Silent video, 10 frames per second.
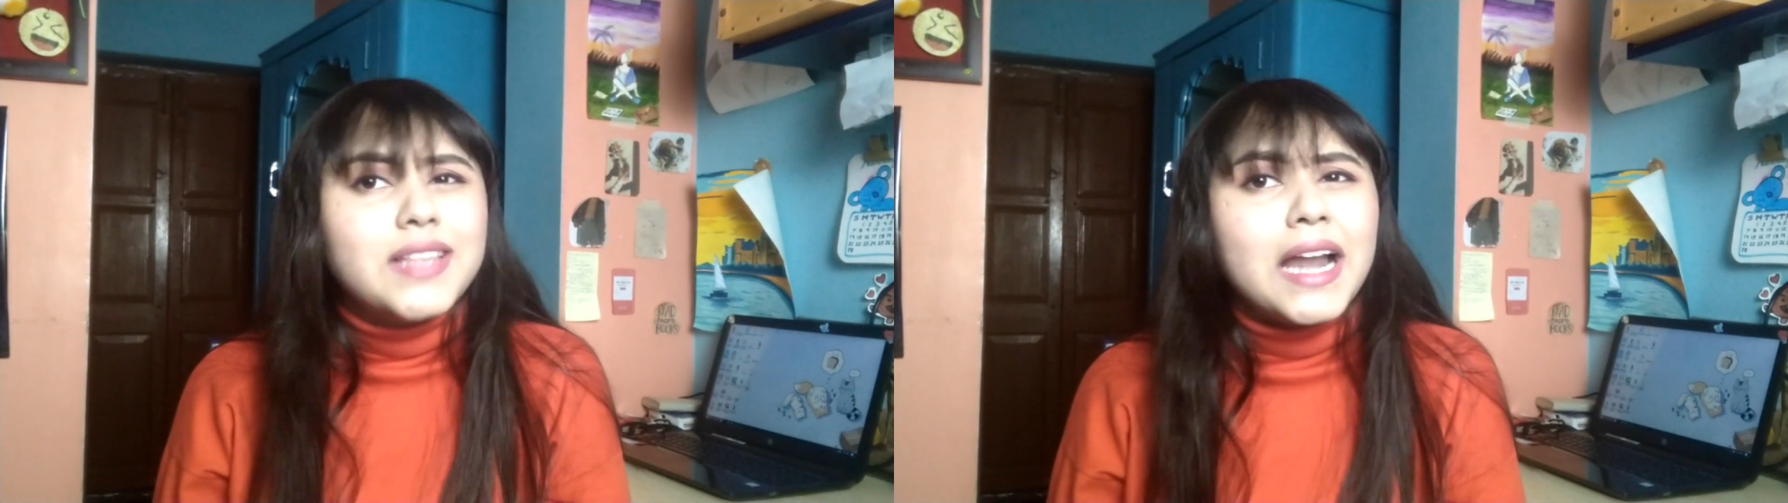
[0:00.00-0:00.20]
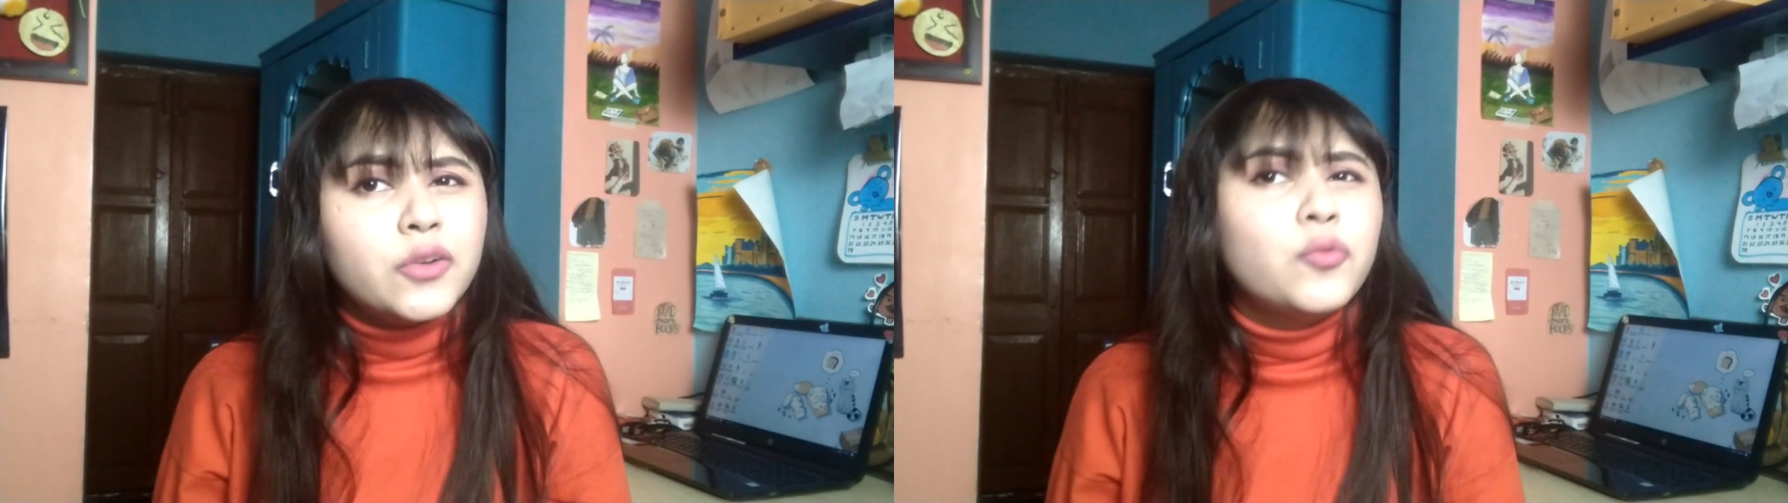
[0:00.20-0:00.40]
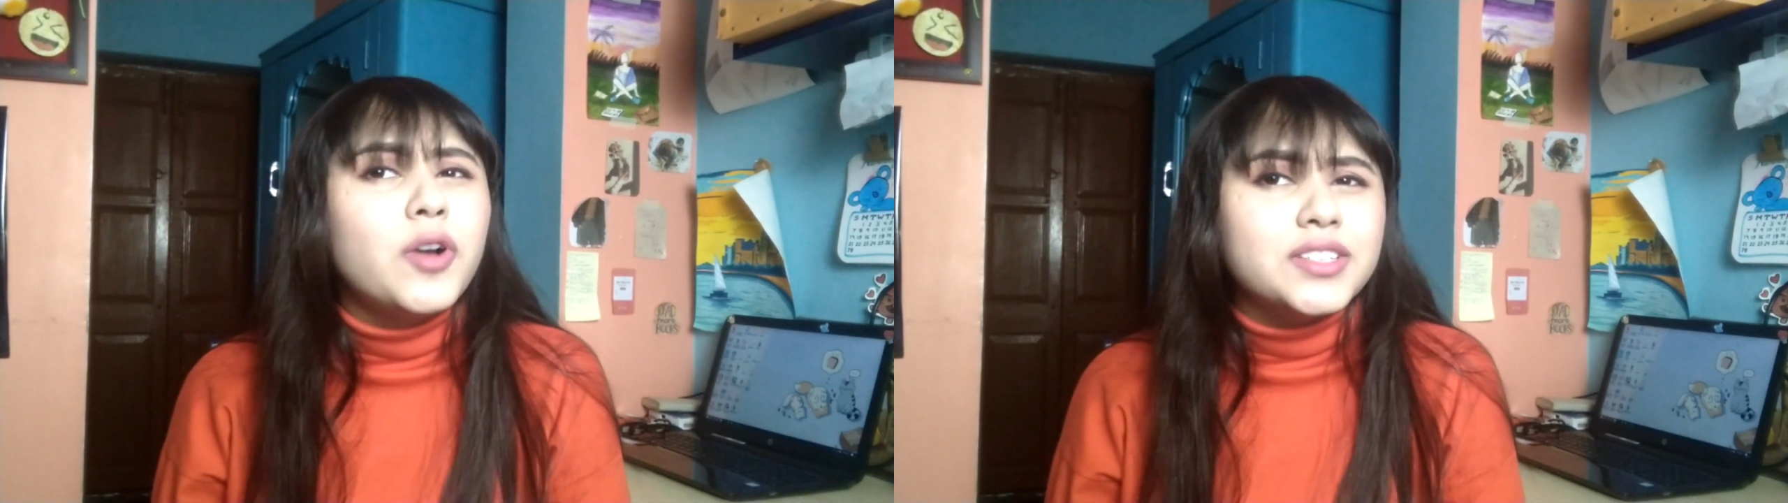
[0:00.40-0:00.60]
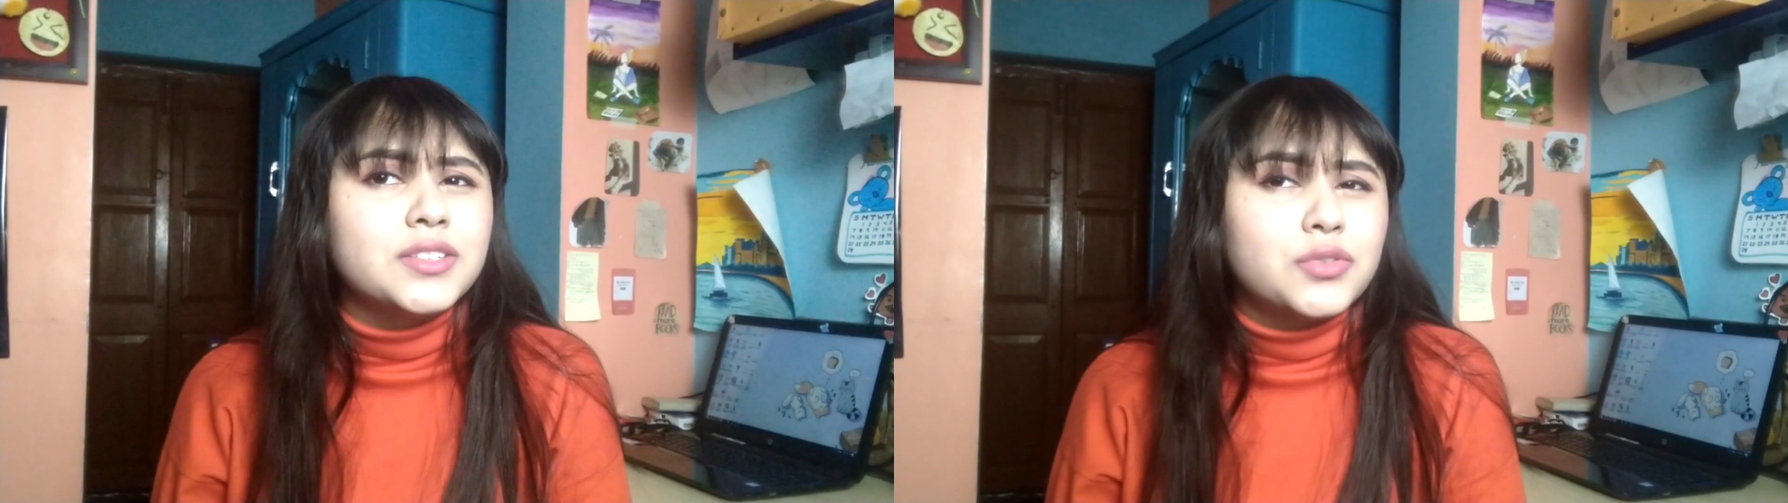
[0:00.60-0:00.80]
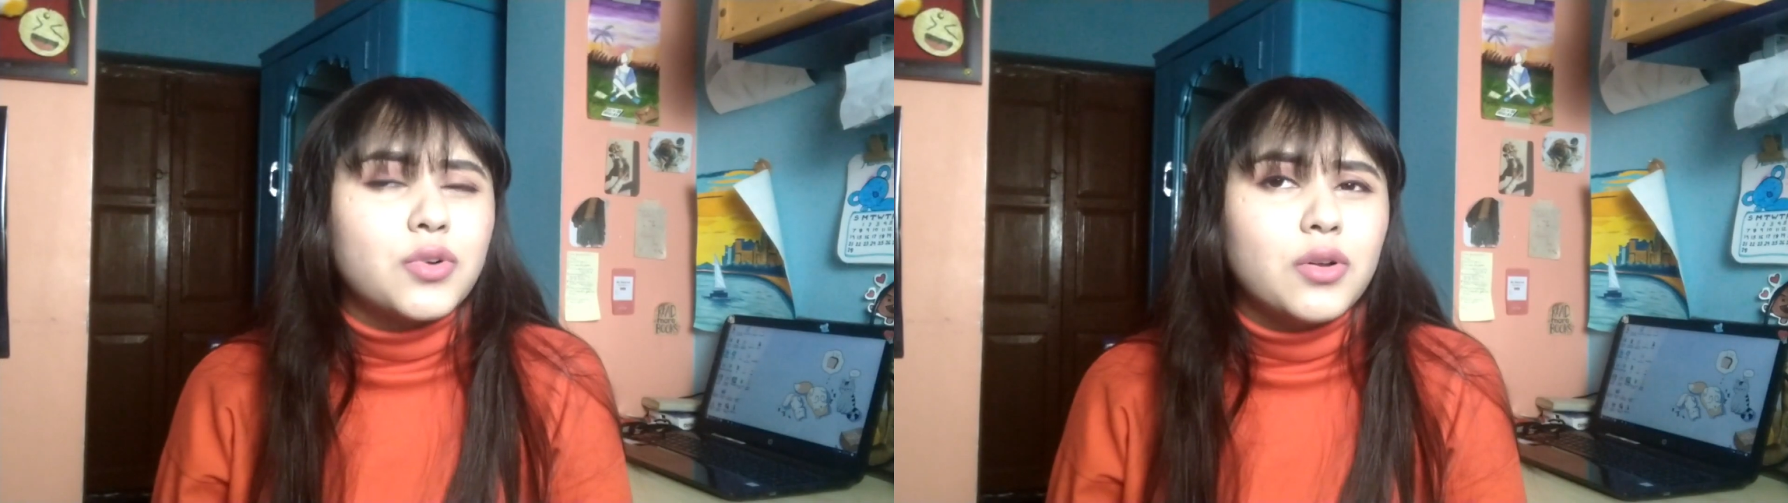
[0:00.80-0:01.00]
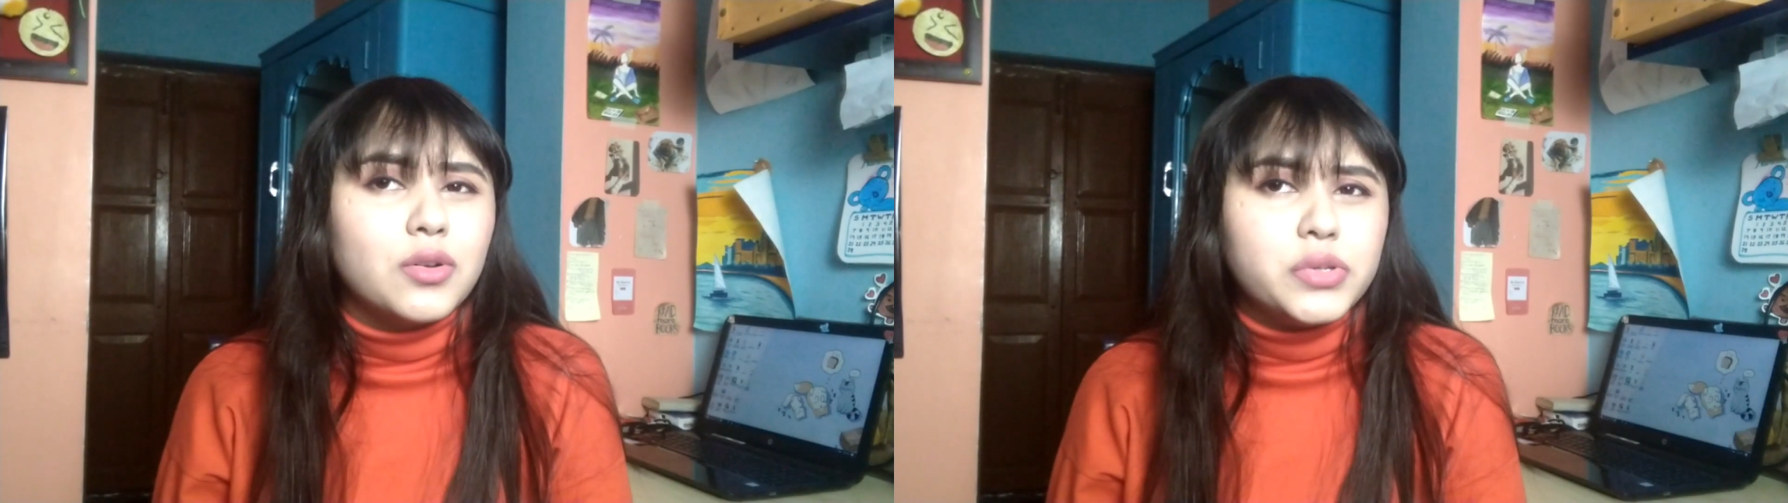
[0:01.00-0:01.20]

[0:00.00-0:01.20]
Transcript: That wasn't wrong.